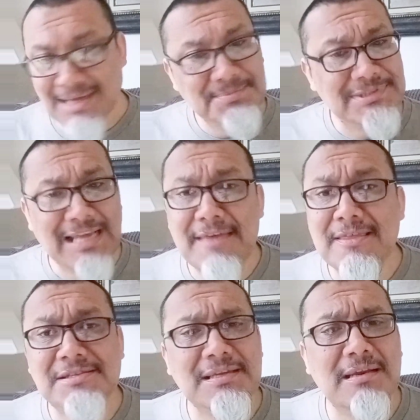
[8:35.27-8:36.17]
I'm saying
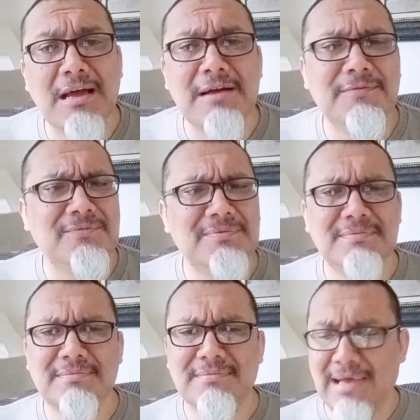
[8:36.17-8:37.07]
this in love.
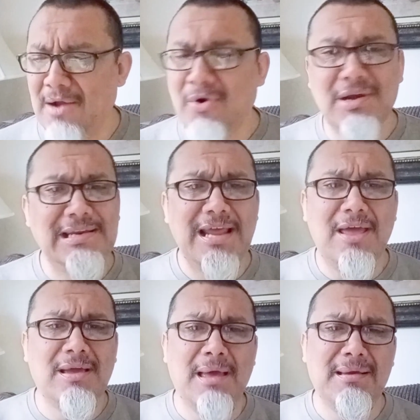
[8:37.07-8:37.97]
I wrote it
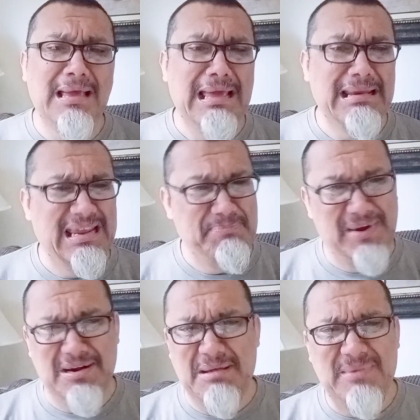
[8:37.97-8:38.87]
down. God, God put
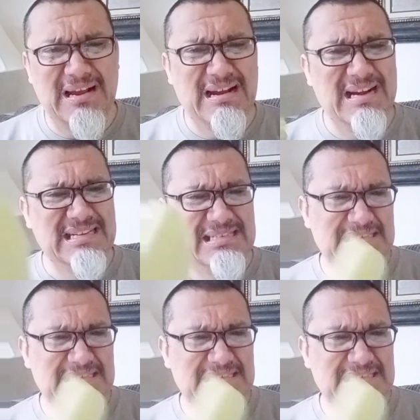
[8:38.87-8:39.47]
it on my eye.